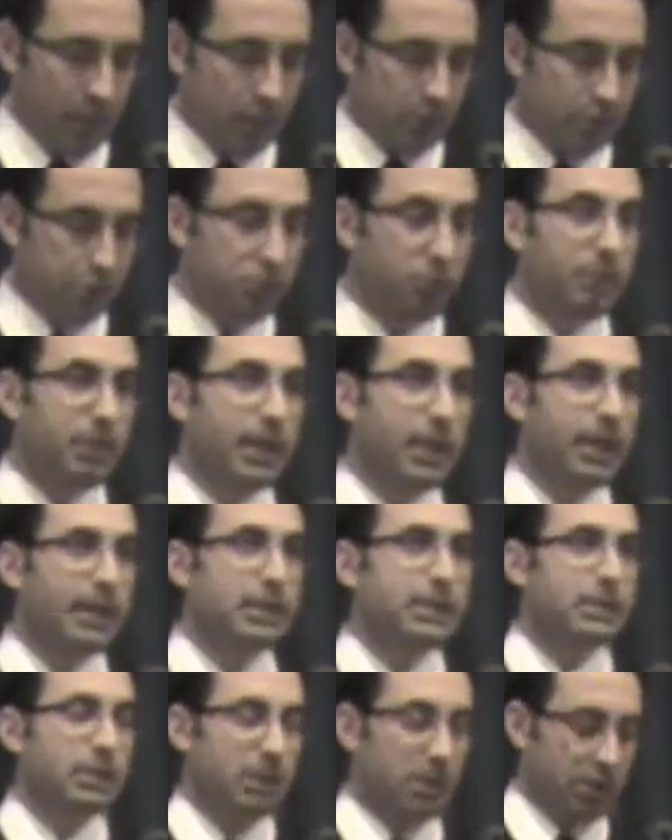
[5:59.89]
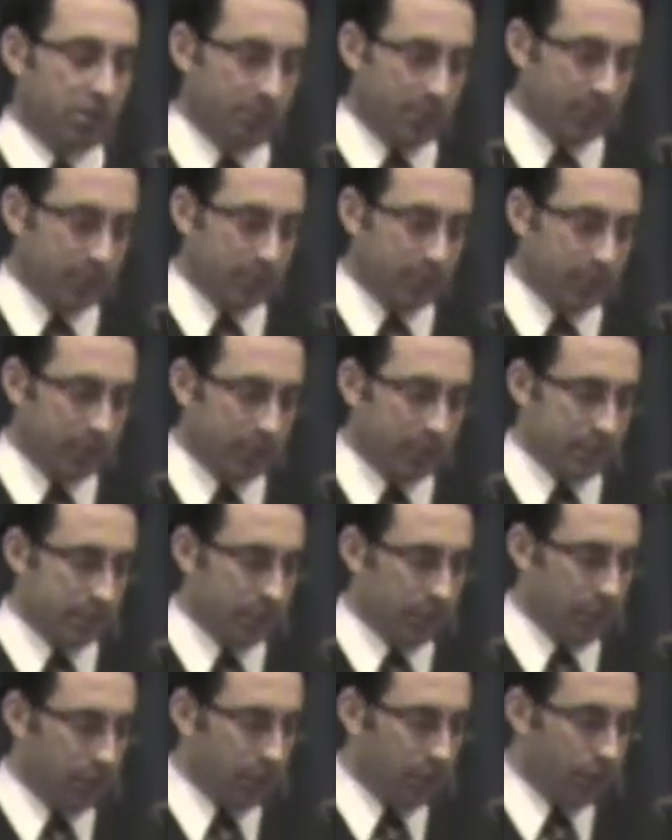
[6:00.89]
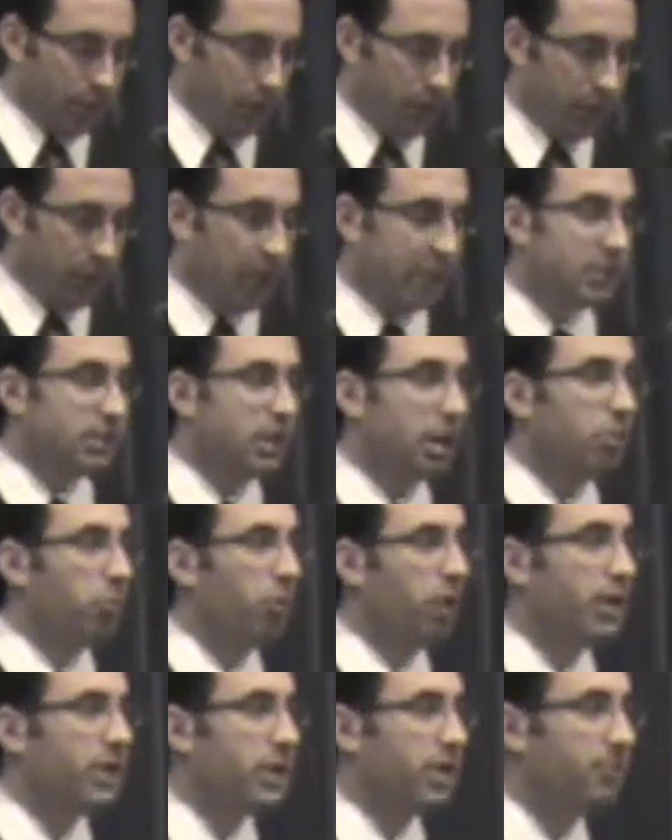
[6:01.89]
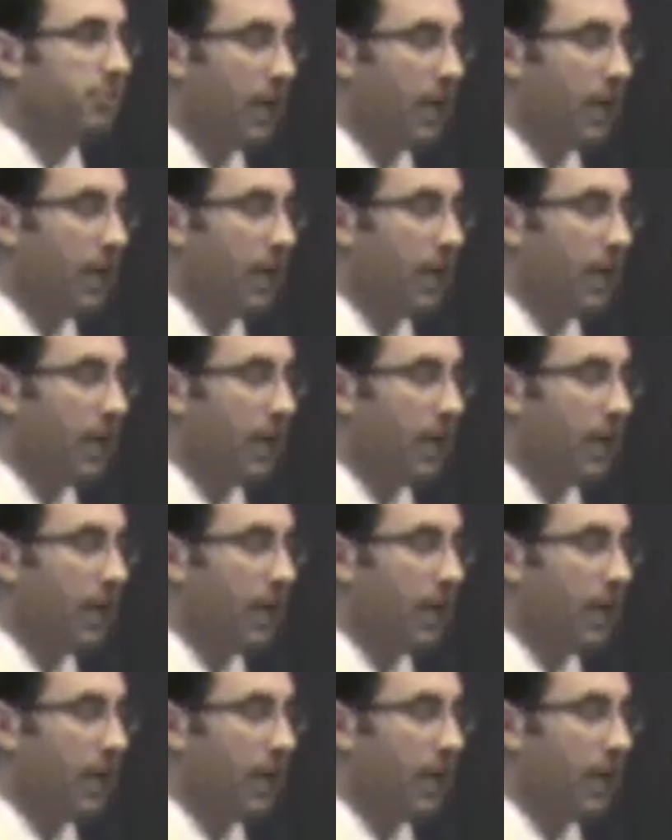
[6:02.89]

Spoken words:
I soon began excelling in my study and realized I wanted to